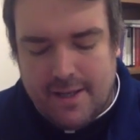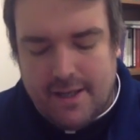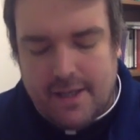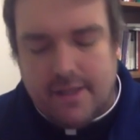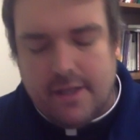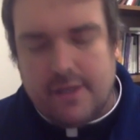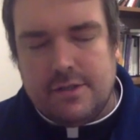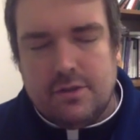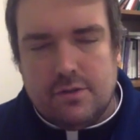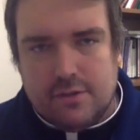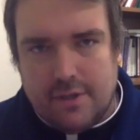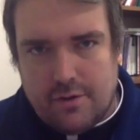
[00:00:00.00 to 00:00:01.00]
And then it's
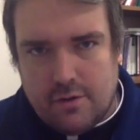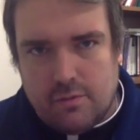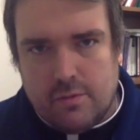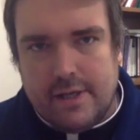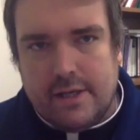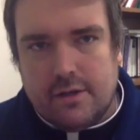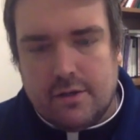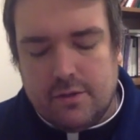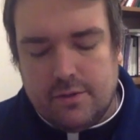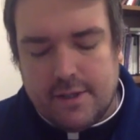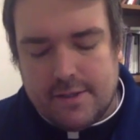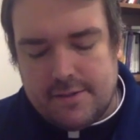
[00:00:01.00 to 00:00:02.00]
usually the reader
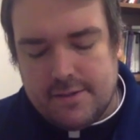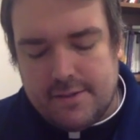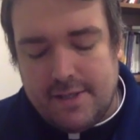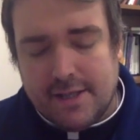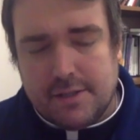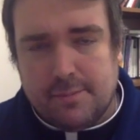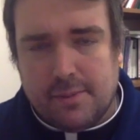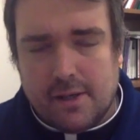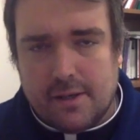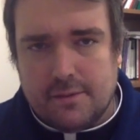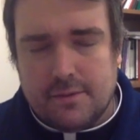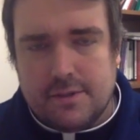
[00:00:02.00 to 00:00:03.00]
who does this next
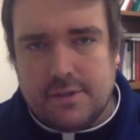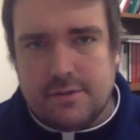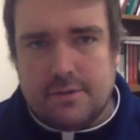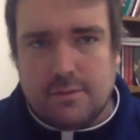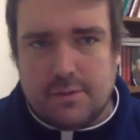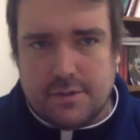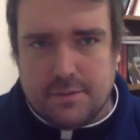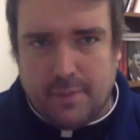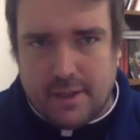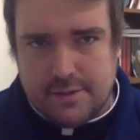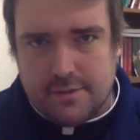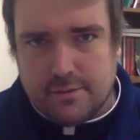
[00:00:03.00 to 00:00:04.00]
part, which is the
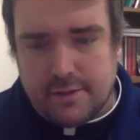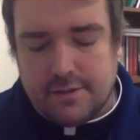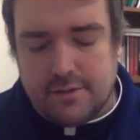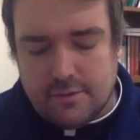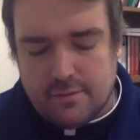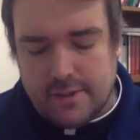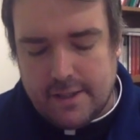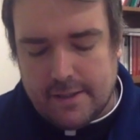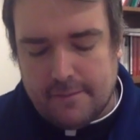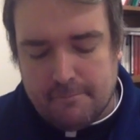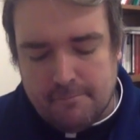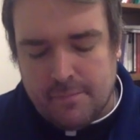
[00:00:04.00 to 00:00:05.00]
responsory to the
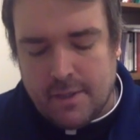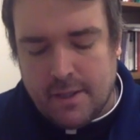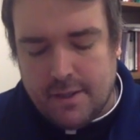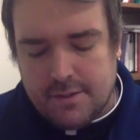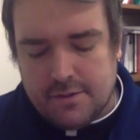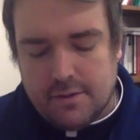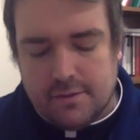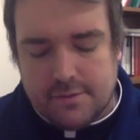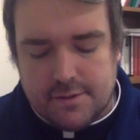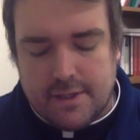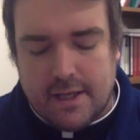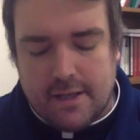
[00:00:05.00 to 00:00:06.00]
reading. So they'll
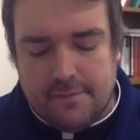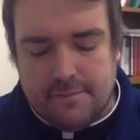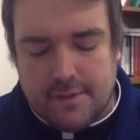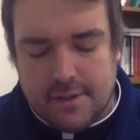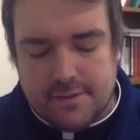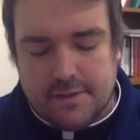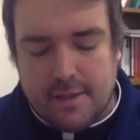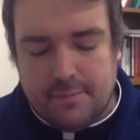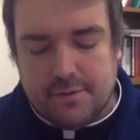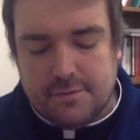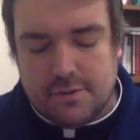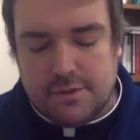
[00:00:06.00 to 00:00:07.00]
say, "The
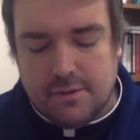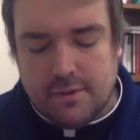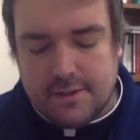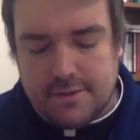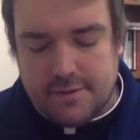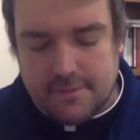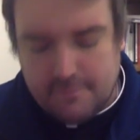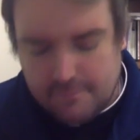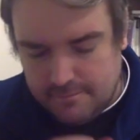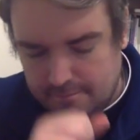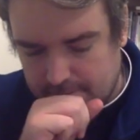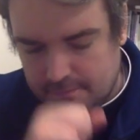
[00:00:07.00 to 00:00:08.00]
disciples rejoiced."
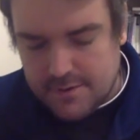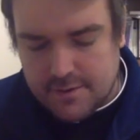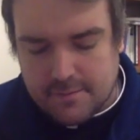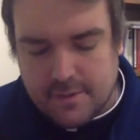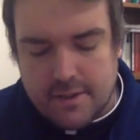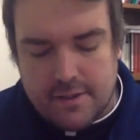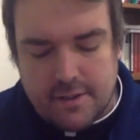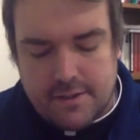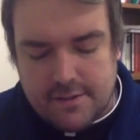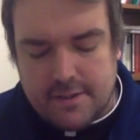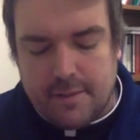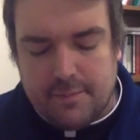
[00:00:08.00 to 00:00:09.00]
Excuse me. "The
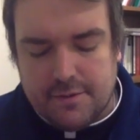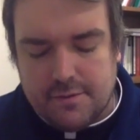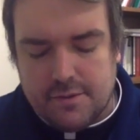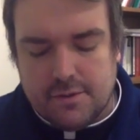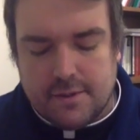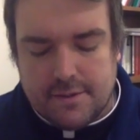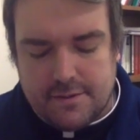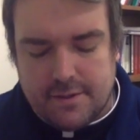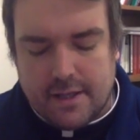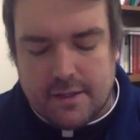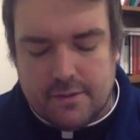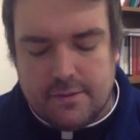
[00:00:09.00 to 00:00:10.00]
disciples rejoiced.
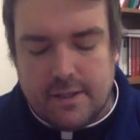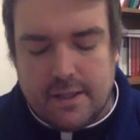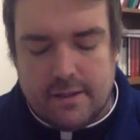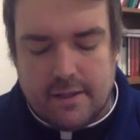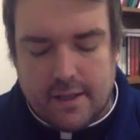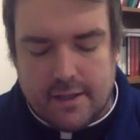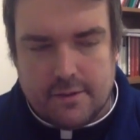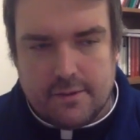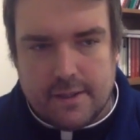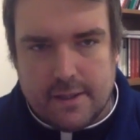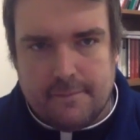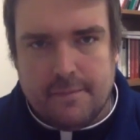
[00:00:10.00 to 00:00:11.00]
Alleluia,
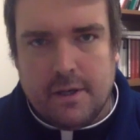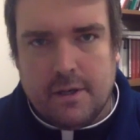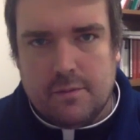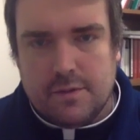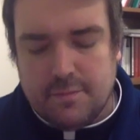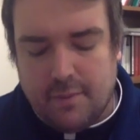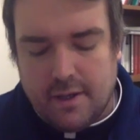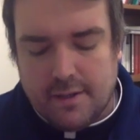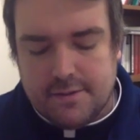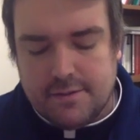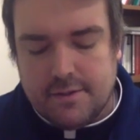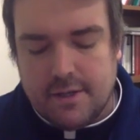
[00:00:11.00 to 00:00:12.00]
alleluia."
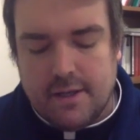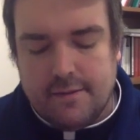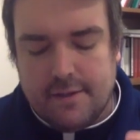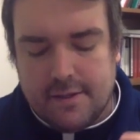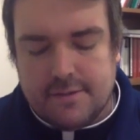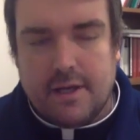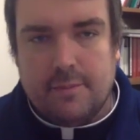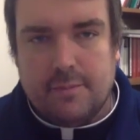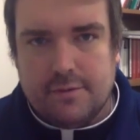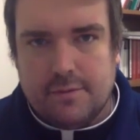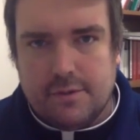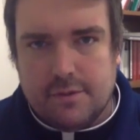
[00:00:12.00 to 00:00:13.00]
Response, "The
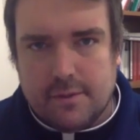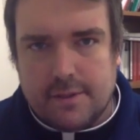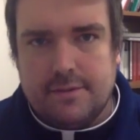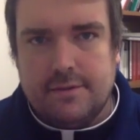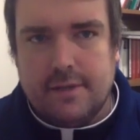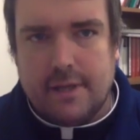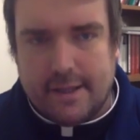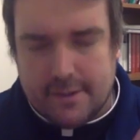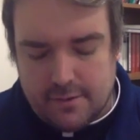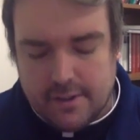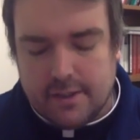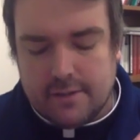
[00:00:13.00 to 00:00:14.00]
disciples rejoiced.
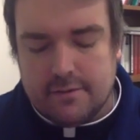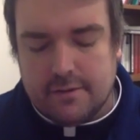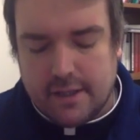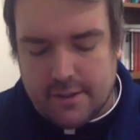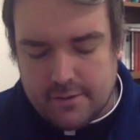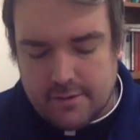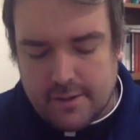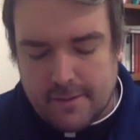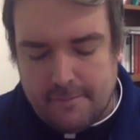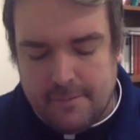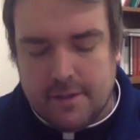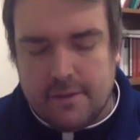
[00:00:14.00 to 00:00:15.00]
Alleluia, alleluia."
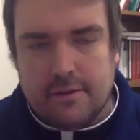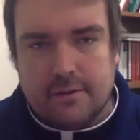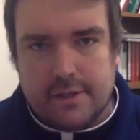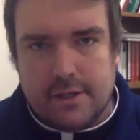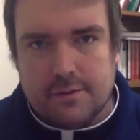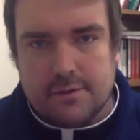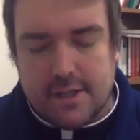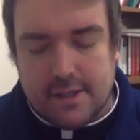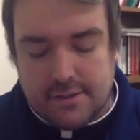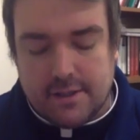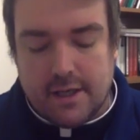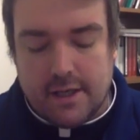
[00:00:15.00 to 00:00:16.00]
The leader will
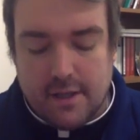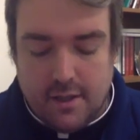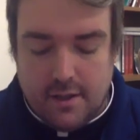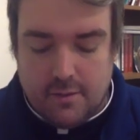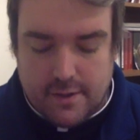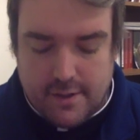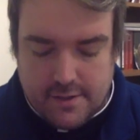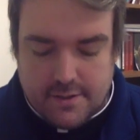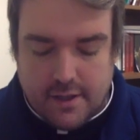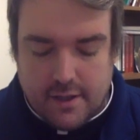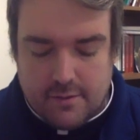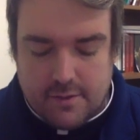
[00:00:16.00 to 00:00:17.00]
then say, "When they
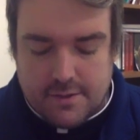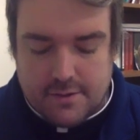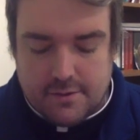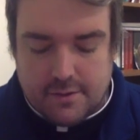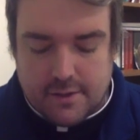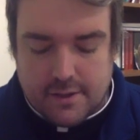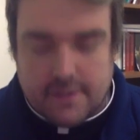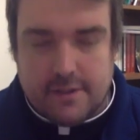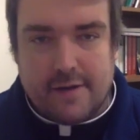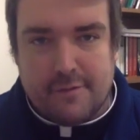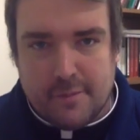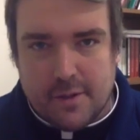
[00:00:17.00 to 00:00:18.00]
saw the risen Lord,"
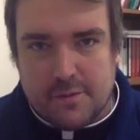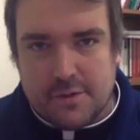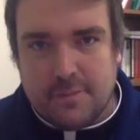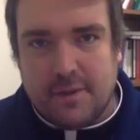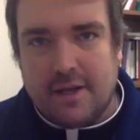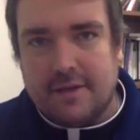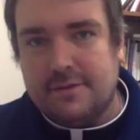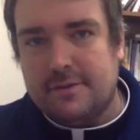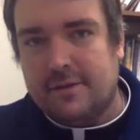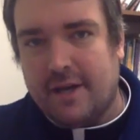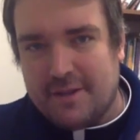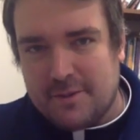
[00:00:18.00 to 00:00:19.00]
everyone responds,
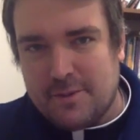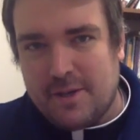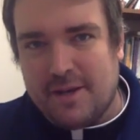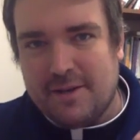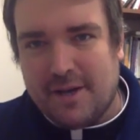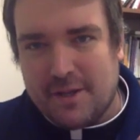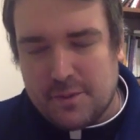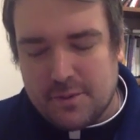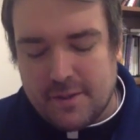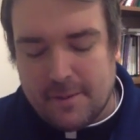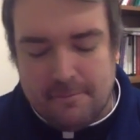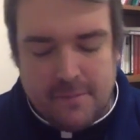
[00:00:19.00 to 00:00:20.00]
"Alleluia,
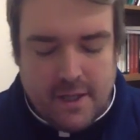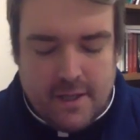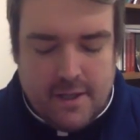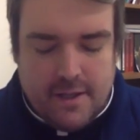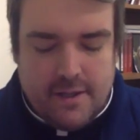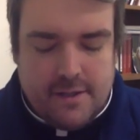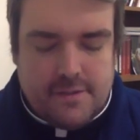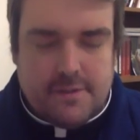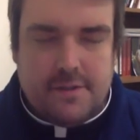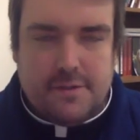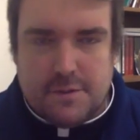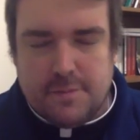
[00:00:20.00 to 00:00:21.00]
alleluia." So
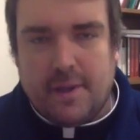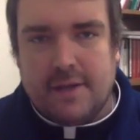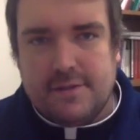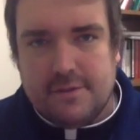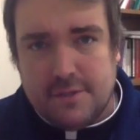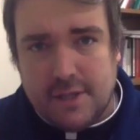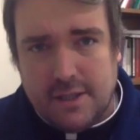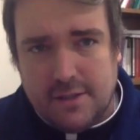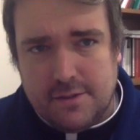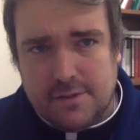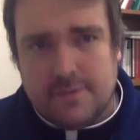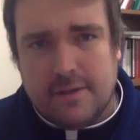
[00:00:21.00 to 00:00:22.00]
these responses
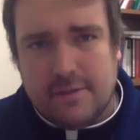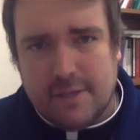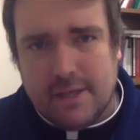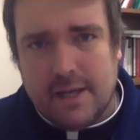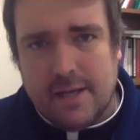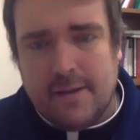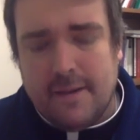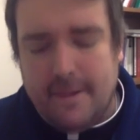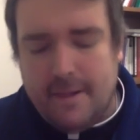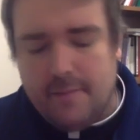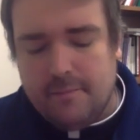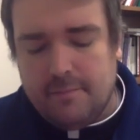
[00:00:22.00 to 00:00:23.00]
change every day,
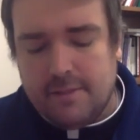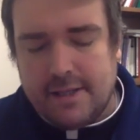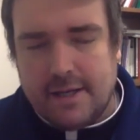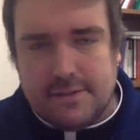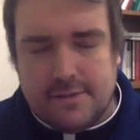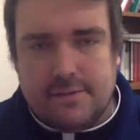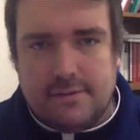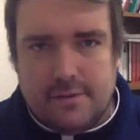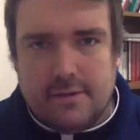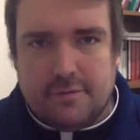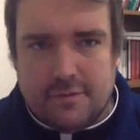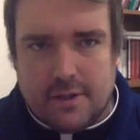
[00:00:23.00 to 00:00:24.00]
but that's
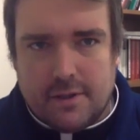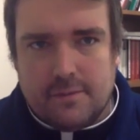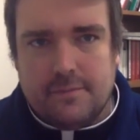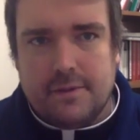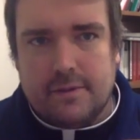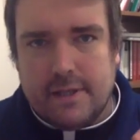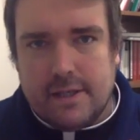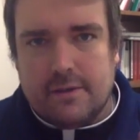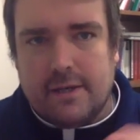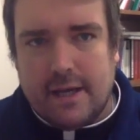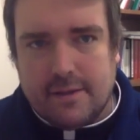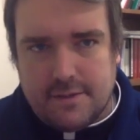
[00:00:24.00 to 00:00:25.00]
the flow. The leader
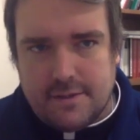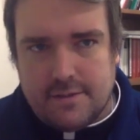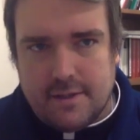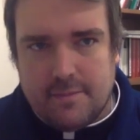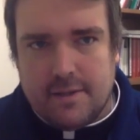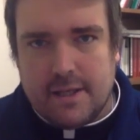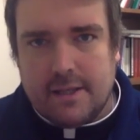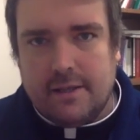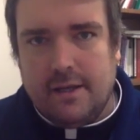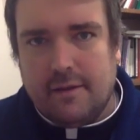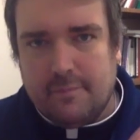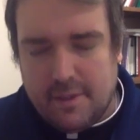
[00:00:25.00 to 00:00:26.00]
announces something,
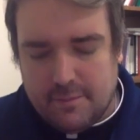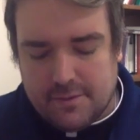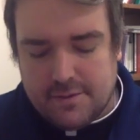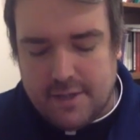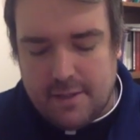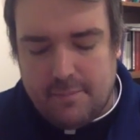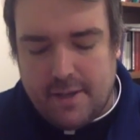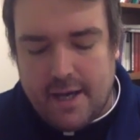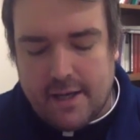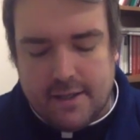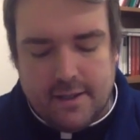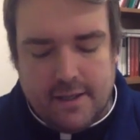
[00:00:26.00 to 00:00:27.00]
people say it back.